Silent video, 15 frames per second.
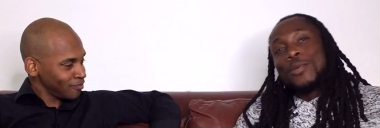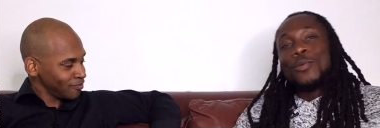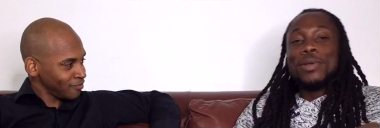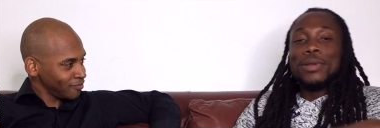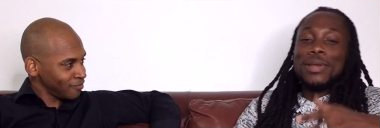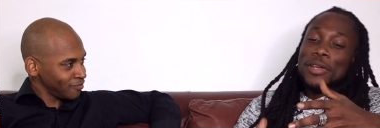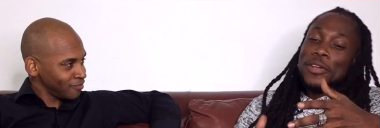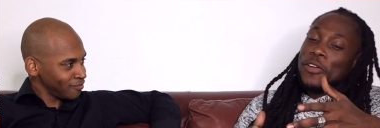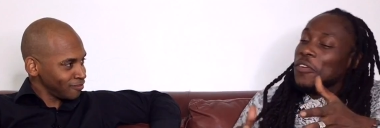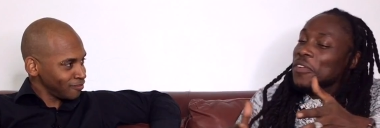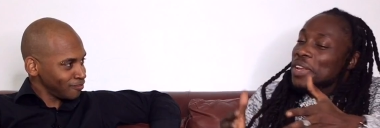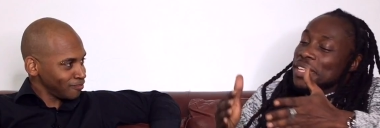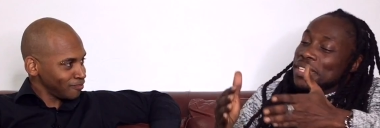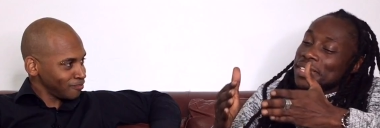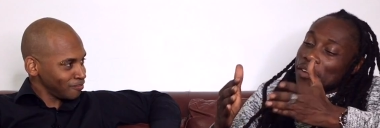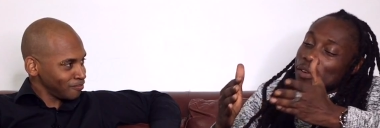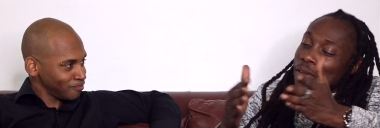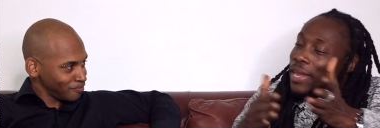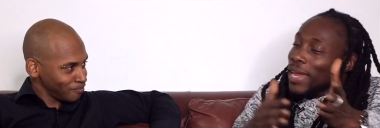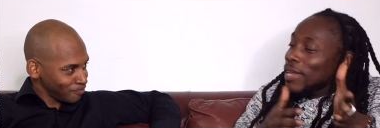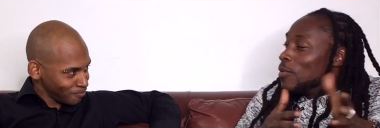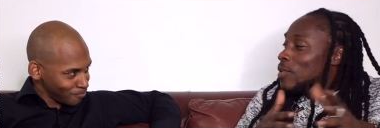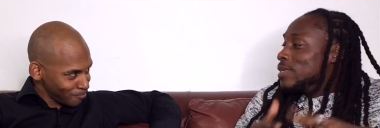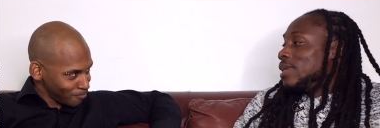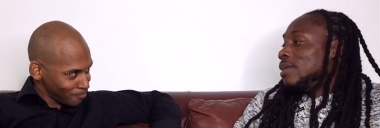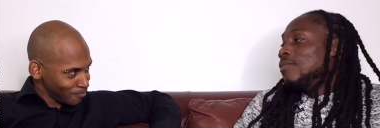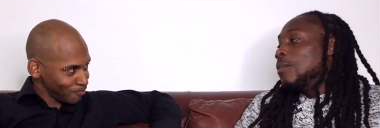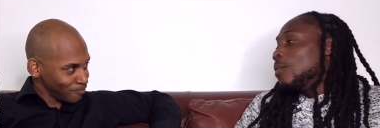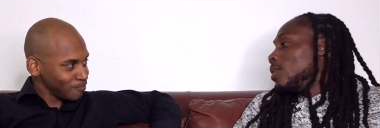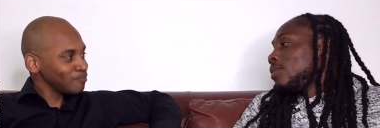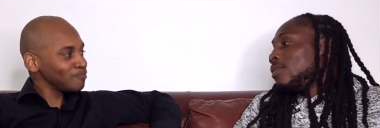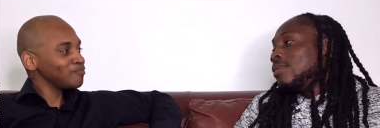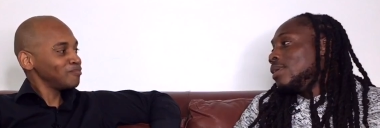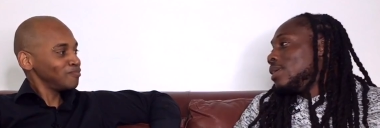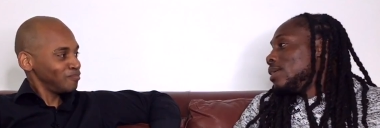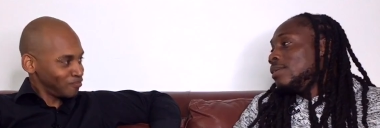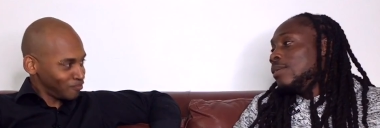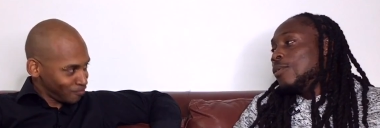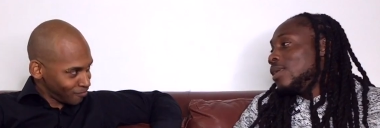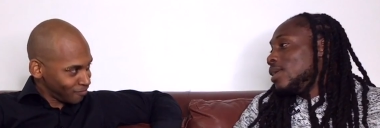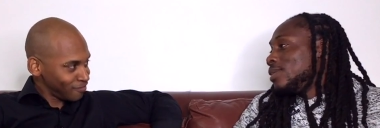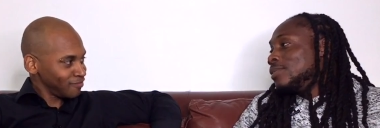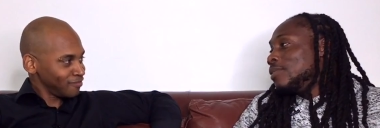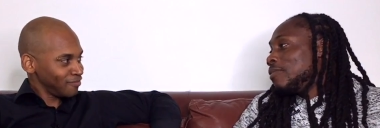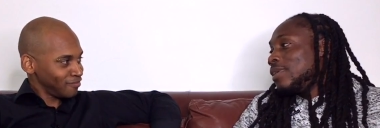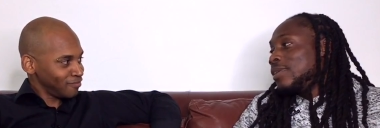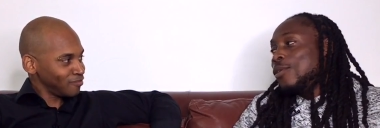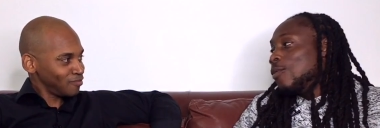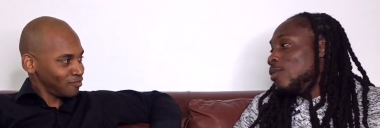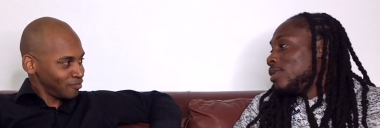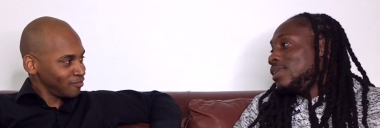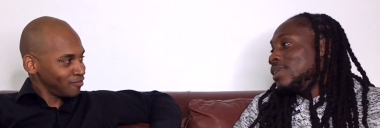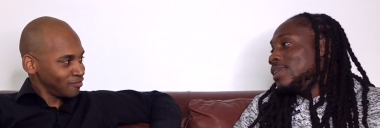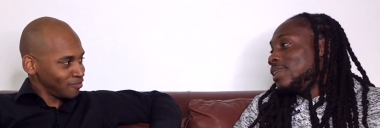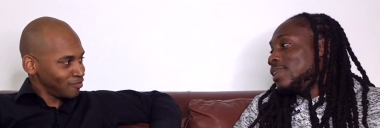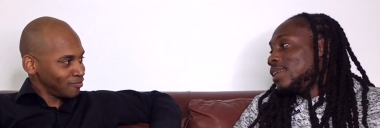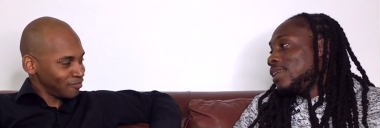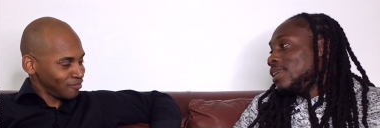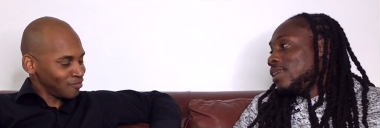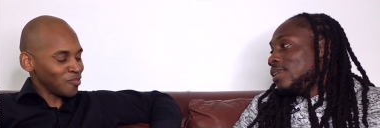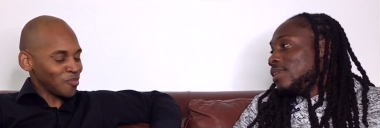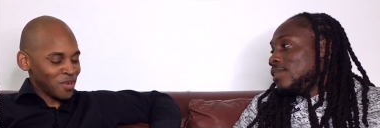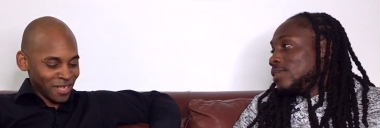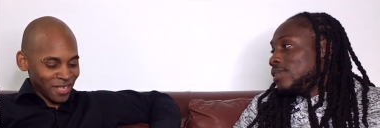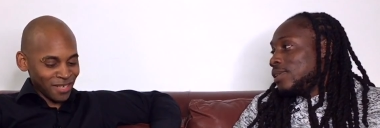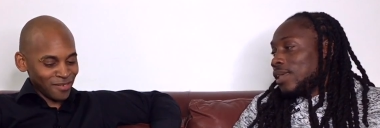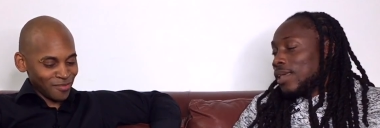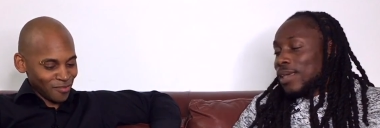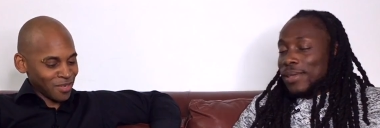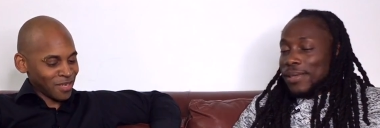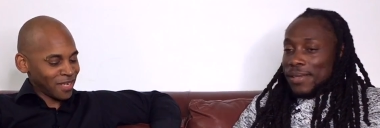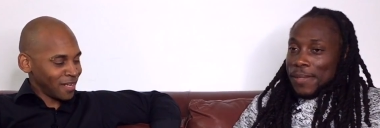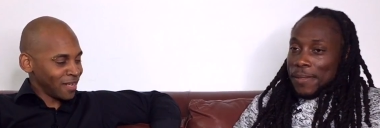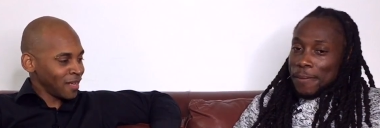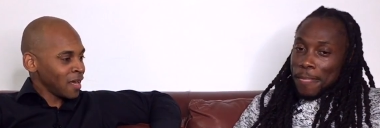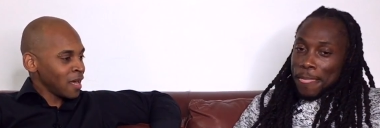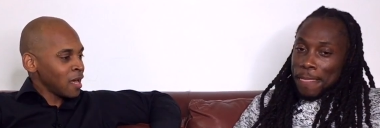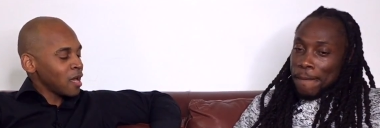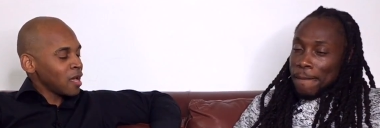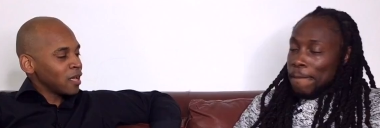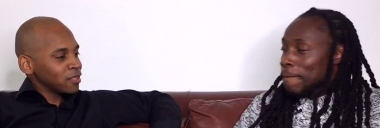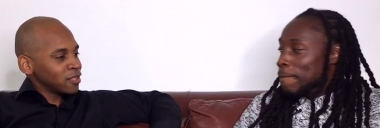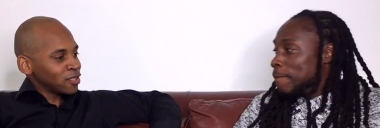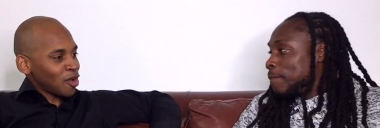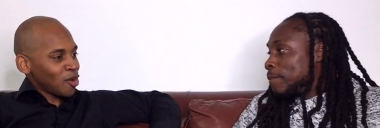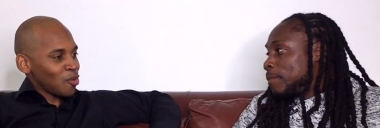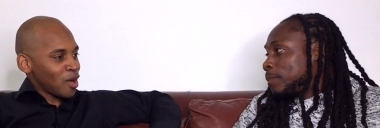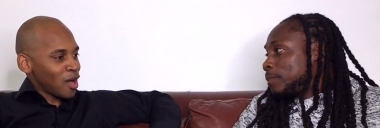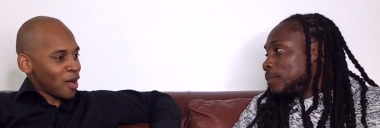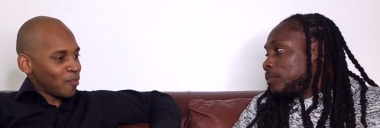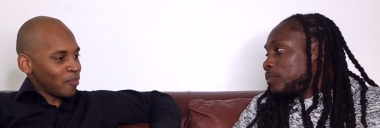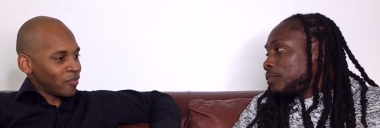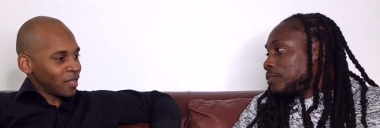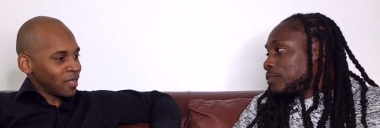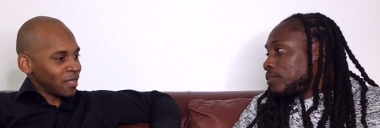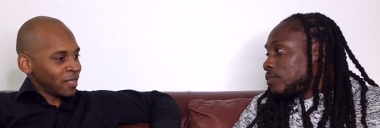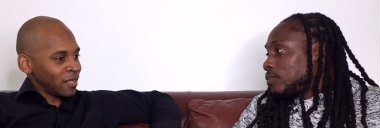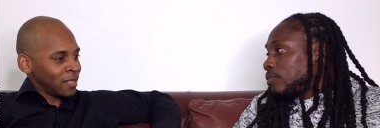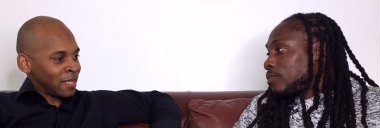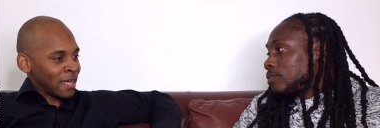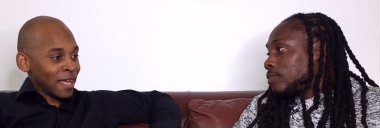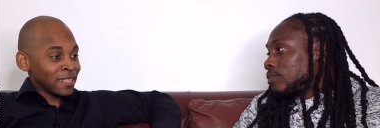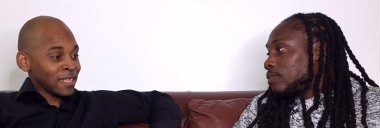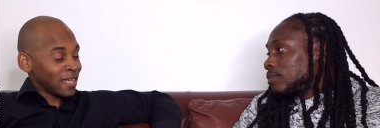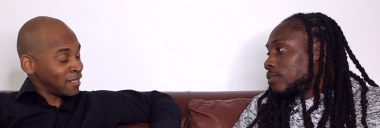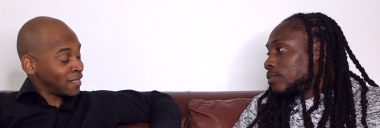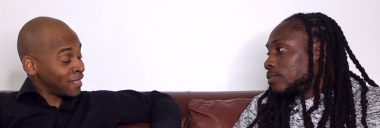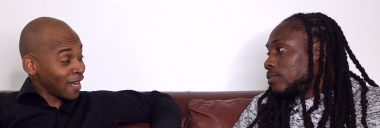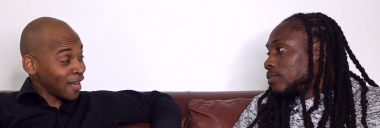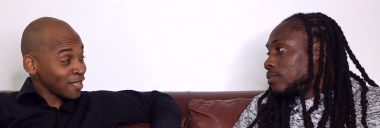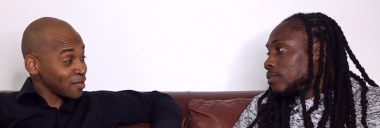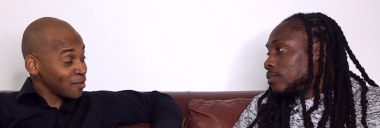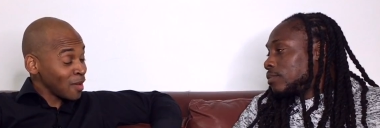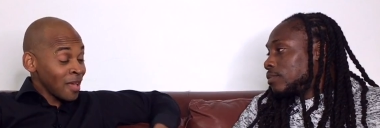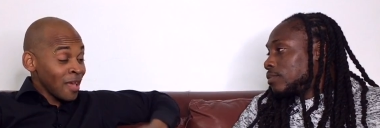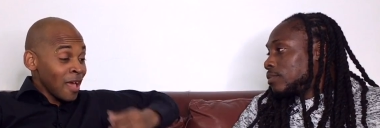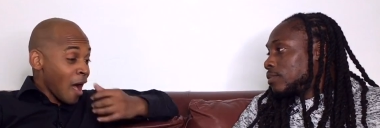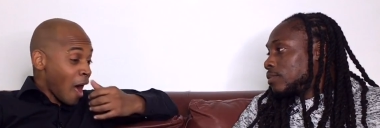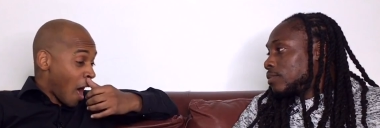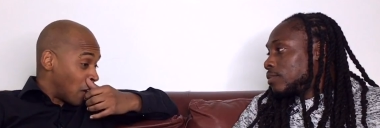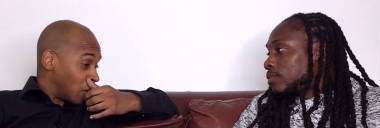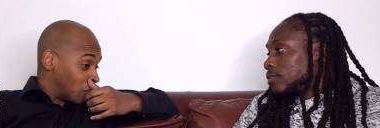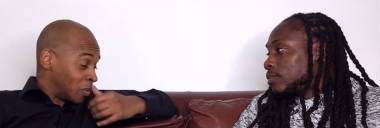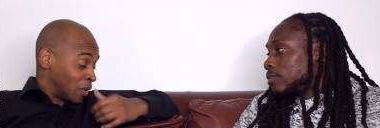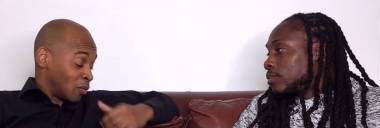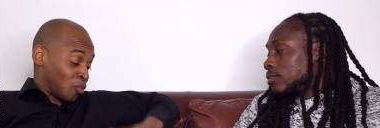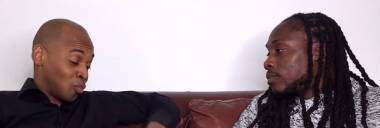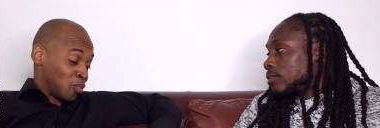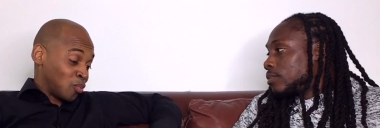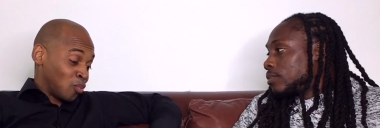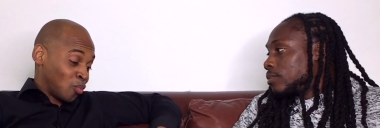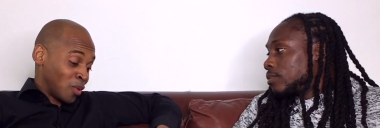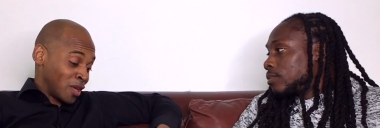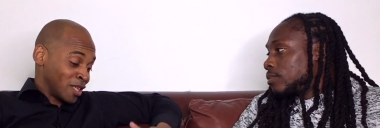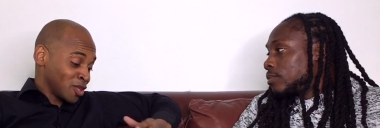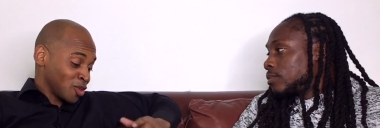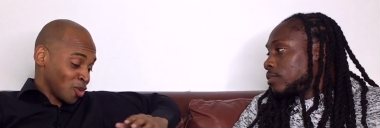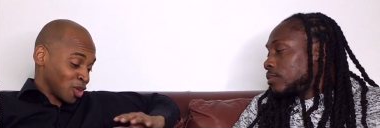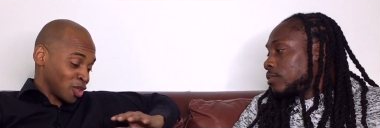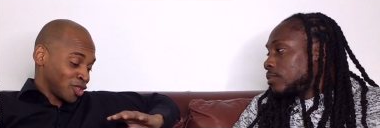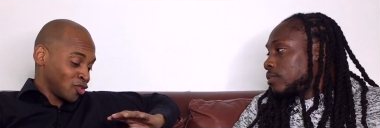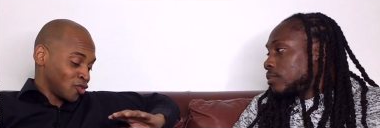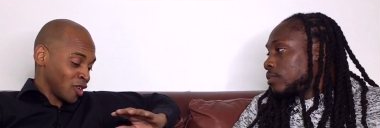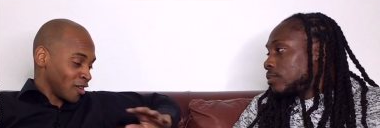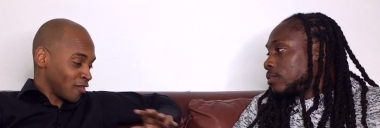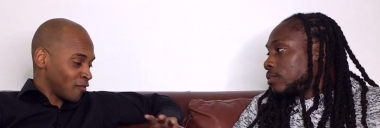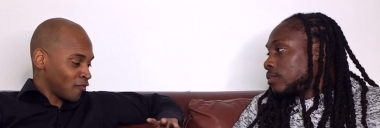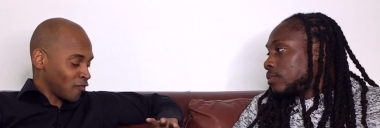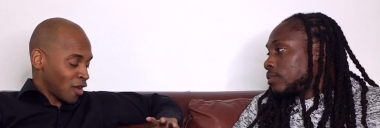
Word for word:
Speaker 1: We don't really segregate ourselves from one another and all that stuff at all.
Speaker 2: Wicked, yeah. wicked. So um, yeah, tell us. Uh, uh, we we saw a string of